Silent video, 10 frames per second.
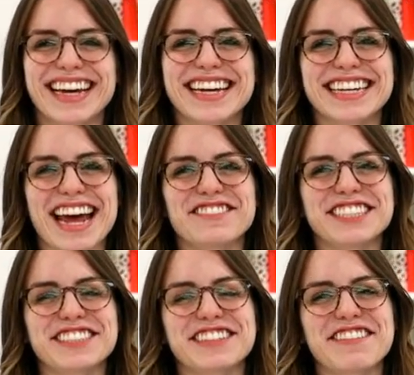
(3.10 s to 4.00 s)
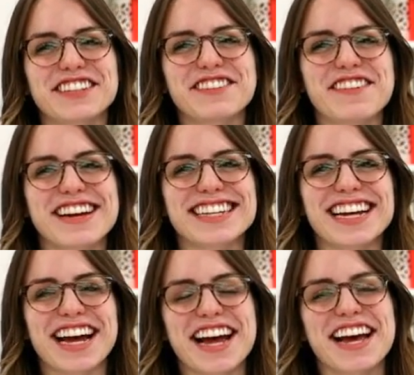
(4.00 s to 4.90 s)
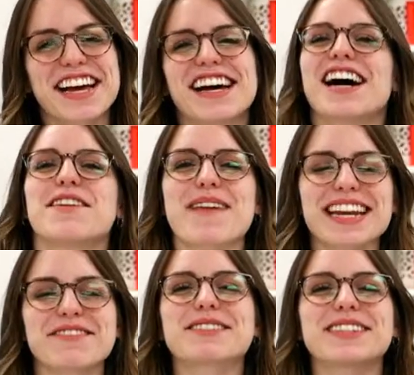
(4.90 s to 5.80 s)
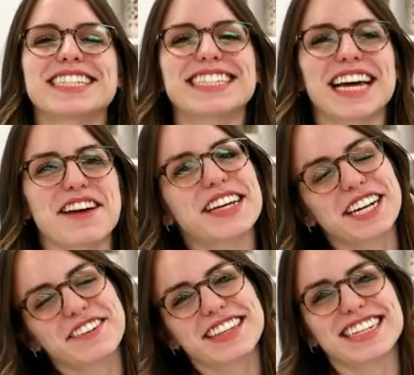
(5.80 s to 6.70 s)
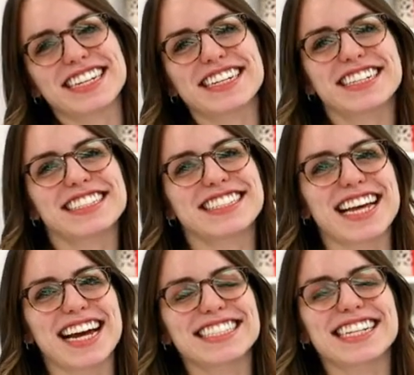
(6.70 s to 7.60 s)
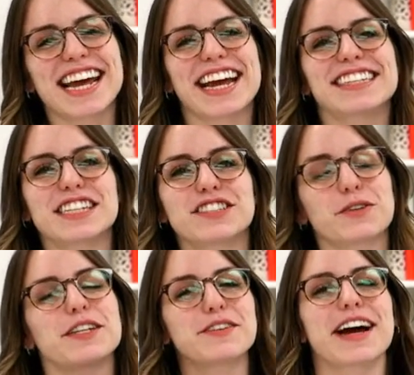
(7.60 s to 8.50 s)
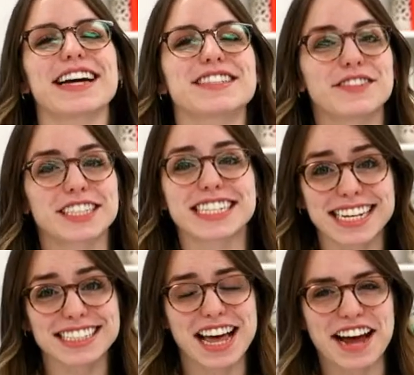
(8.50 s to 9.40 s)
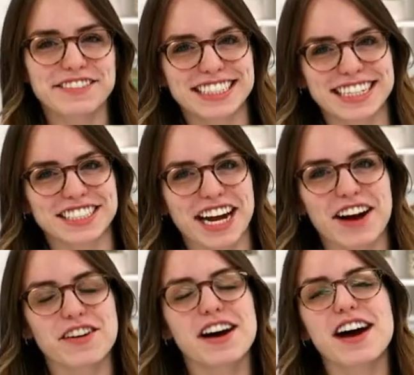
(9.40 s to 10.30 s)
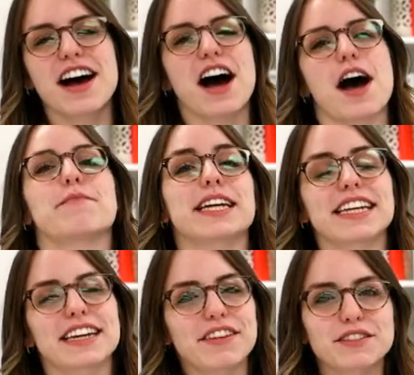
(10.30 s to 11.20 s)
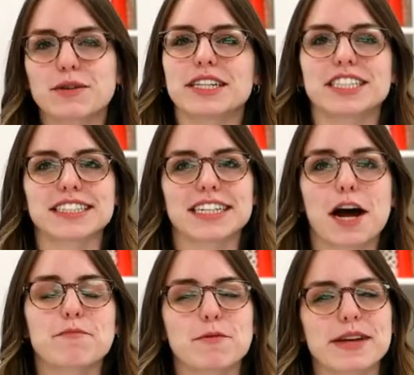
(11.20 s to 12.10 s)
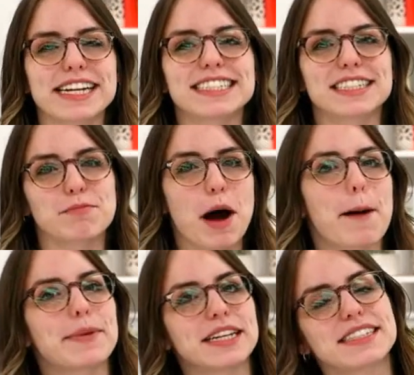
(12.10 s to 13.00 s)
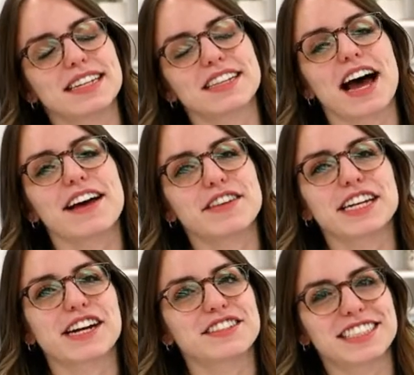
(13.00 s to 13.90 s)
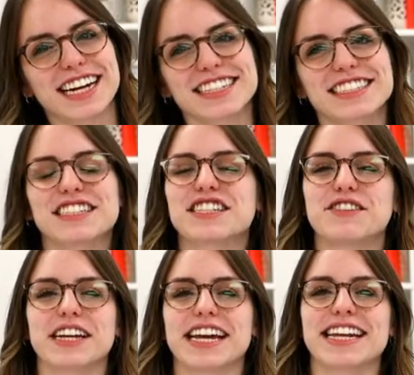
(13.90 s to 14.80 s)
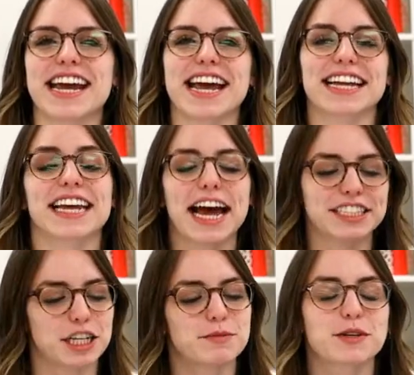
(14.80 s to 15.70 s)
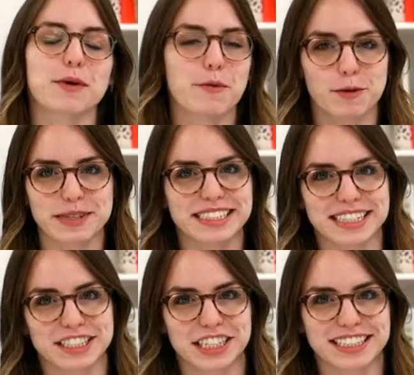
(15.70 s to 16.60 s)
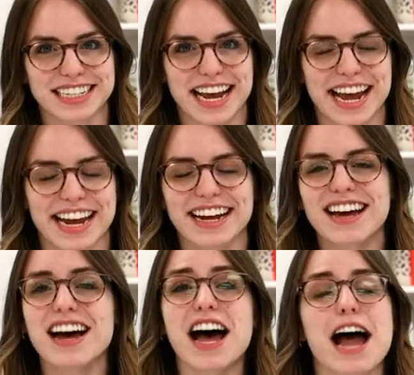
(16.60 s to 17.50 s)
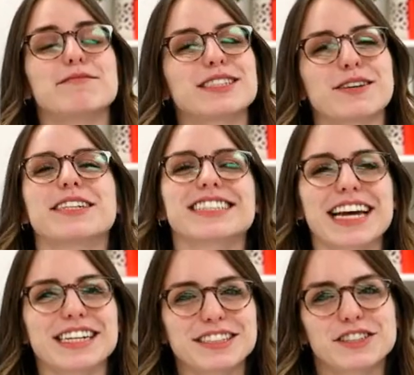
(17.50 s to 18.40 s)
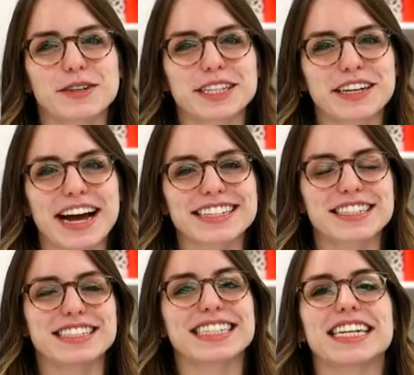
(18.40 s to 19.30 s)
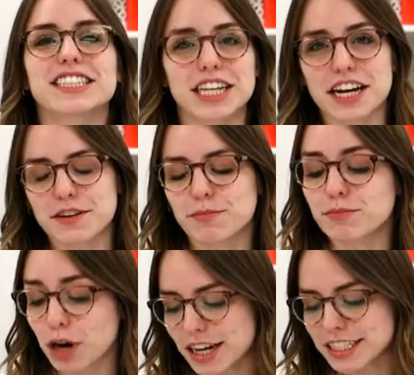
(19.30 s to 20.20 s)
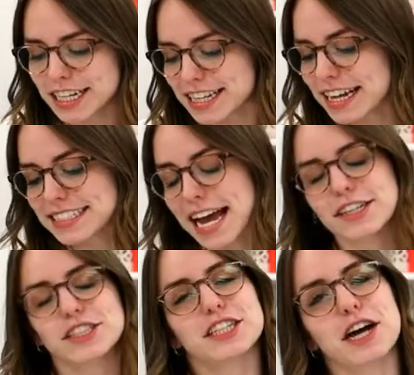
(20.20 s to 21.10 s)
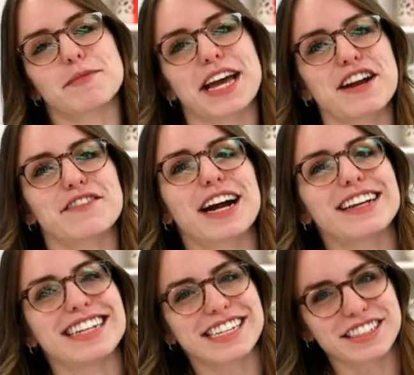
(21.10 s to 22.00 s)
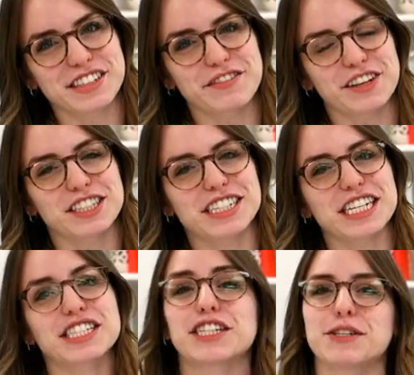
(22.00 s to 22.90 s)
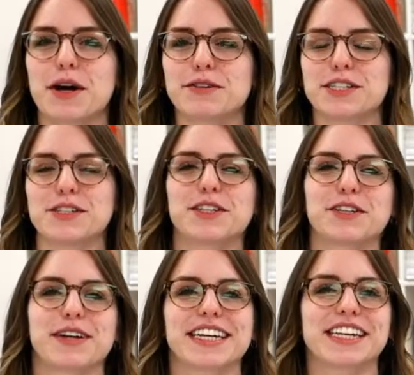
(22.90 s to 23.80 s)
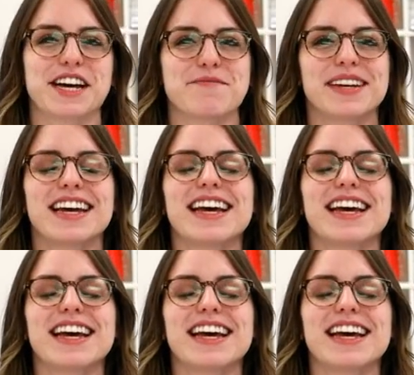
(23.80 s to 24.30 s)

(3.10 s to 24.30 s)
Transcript: Good afternoon, everyone. Uh, my name is Melissa. I'm here with Anita Goodesign today to join you guys for today's live stitch out. I'm going to give everyone just a couple minutes to pop into the live video so you guys can tune in and catch up to what we'll be stitching today. I'm so excited to join you guys to teach a project that is actually coming out of our Anita's University 202 curriculum.